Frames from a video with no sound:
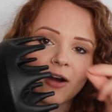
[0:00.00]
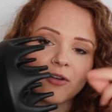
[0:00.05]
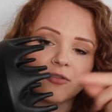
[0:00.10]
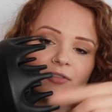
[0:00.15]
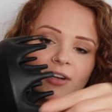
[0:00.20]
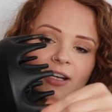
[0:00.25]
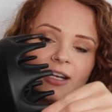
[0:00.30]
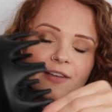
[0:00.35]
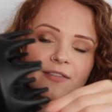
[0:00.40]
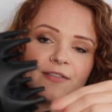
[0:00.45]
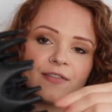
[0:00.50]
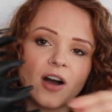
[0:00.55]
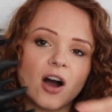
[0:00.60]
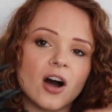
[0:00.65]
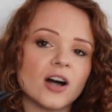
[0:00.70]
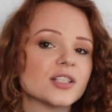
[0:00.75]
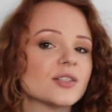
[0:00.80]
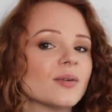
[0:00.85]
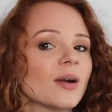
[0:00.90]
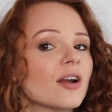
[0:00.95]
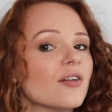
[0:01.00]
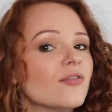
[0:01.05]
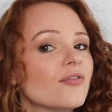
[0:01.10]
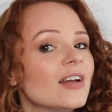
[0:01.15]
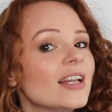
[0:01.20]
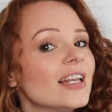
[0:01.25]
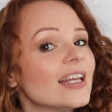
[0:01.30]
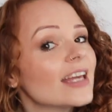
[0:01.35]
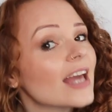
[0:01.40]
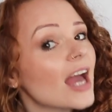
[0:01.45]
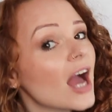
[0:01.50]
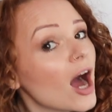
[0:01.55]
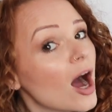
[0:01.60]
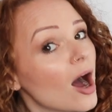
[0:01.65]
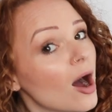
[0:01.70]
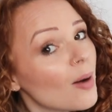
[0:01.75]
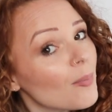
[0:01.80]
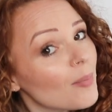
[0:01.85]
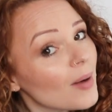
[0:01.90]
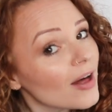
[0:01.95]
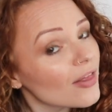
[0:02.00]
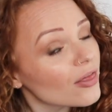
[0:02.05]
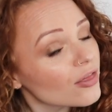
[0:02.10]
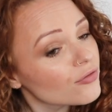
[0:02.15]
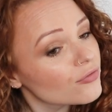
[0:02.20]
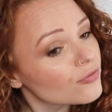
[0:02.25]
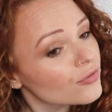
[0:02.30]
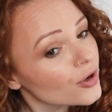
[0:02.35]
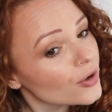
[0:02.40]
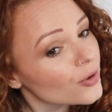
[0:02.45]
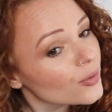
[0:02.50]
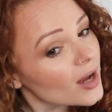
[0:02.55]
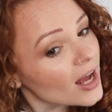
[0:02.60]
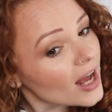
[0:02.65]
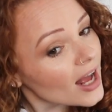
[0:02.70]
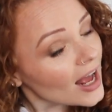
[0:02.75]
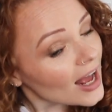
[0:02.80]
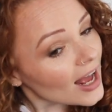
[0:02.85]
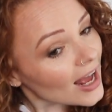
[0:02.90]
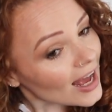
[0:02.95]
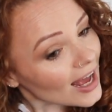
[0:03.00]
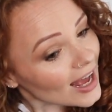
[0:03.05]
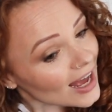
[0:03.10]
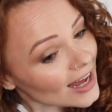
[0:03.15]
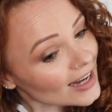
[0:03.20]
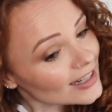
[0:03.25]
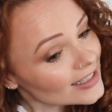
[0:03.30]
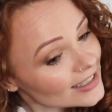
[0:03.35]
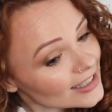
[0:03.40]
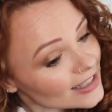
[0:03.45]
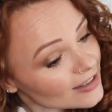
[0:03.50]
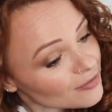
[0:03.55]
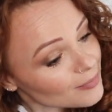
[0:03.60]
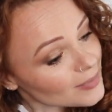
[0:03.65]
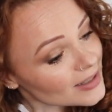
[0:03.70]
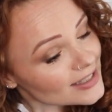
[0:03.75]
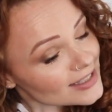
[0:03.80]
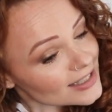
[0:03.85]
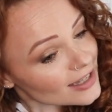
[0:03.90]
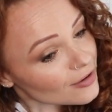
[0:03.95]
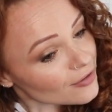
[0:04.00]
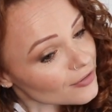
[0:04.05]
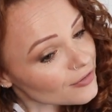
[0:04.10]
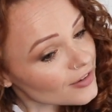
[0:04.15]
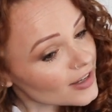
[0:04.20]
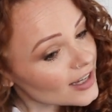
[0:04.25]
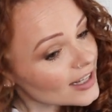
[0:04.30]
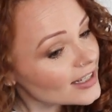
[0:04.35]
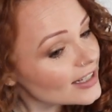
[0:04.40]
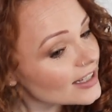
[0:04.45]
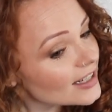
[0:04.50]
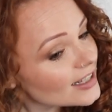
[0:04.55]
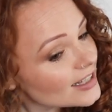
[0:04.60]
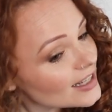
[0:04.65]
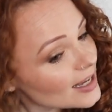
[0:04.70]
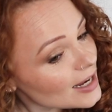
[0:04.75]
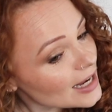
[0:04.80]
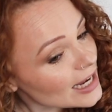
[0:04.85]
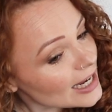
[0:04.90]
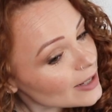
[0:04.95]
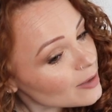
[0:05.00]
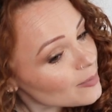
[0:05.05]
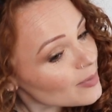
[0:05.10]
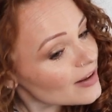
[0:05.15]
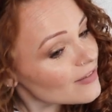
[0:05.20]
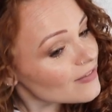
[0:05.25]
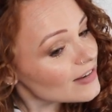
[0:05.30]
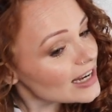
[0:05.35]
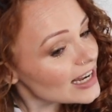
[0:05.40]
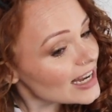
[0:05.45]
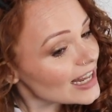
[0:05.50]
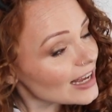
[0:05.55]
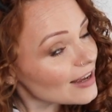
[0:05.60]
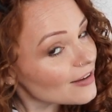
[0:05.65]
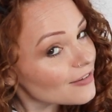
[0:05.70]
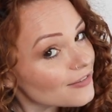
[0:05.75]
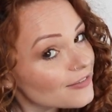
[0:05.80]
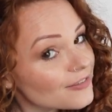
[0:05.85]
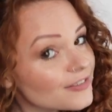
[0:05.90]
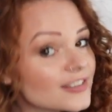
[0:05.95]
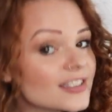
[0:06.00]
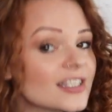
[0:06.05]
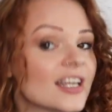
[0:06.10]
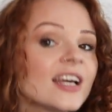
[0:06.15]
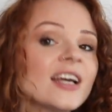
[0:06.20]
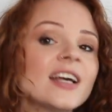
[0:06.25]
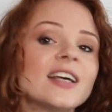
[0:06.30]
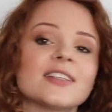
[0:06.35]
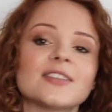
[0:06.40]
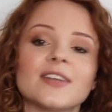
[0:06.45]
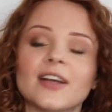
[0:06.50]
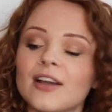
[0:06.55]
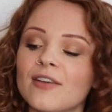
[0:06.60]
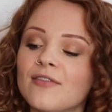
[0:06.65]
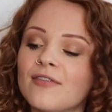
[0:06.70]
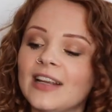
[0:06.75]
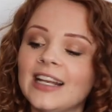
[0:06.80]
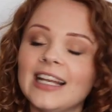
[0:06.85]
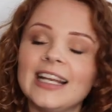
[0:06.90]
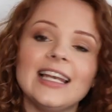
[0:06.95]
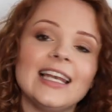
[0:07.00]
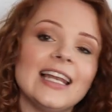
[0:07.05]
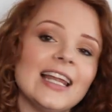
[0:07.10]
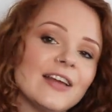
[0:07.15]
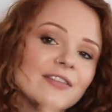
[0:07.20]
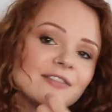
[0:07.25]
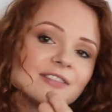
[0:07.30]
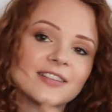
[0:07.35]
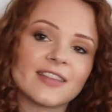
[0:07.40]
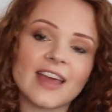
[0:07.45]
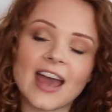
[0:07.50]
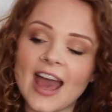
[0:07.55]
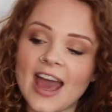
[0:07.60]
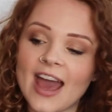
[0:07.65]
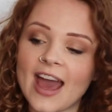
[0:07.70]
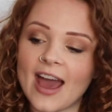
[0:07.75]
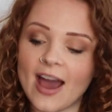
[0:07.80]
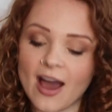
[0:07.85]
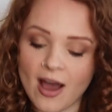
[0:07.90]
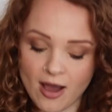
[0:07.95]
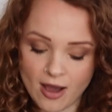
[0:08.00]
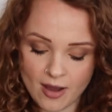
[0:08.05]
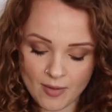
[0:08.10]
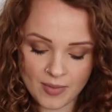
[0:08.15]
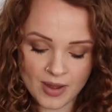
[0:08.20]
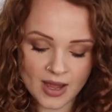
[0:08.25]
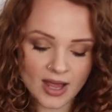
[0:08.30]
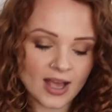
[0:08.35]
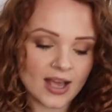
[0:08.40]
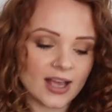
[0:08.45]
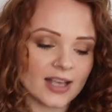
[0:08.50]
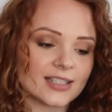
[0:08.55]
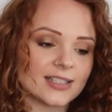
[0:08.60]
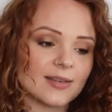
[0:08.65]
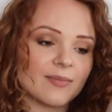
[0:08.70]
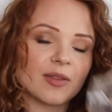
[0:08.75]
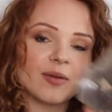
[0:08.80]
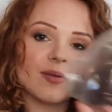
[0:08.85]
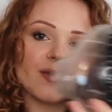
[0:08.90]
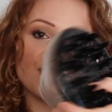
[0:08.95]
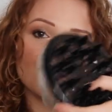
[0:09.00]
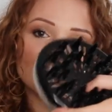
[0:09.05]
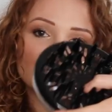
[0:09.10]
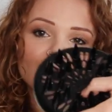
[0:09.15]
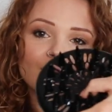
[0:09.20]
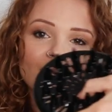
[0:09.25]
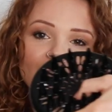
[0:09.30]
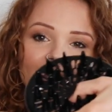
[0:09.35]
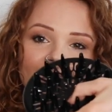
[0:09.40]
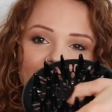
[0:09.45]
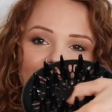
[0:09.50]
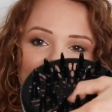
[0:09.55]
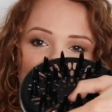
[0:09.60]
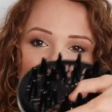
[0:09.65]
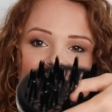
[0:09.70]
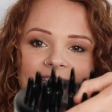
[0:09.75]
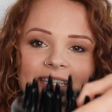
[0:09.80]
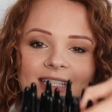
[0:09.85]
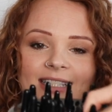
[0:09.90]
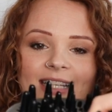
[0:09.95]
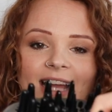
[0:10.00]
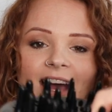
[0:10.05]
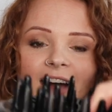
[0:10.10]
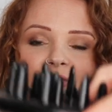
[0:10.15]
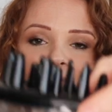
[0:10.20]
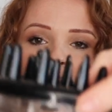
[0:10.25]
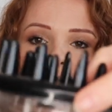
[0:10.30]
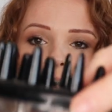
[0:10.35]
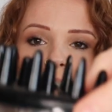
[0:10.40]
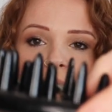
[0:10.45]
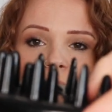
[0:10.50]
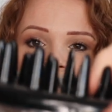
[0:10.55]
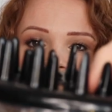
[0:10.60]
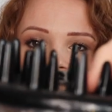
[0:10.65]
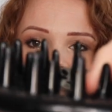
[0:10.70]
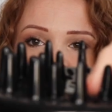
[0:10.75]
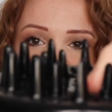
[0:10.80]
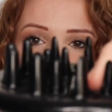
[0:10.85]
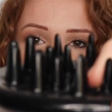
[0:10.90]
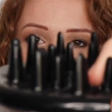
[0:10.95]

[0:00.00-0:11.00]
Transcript: out really fast, so I can really get up at the root and give myself a little bit of lift, so I can really lift the hair up. Something with this one is that it doesn't have a bowl. It does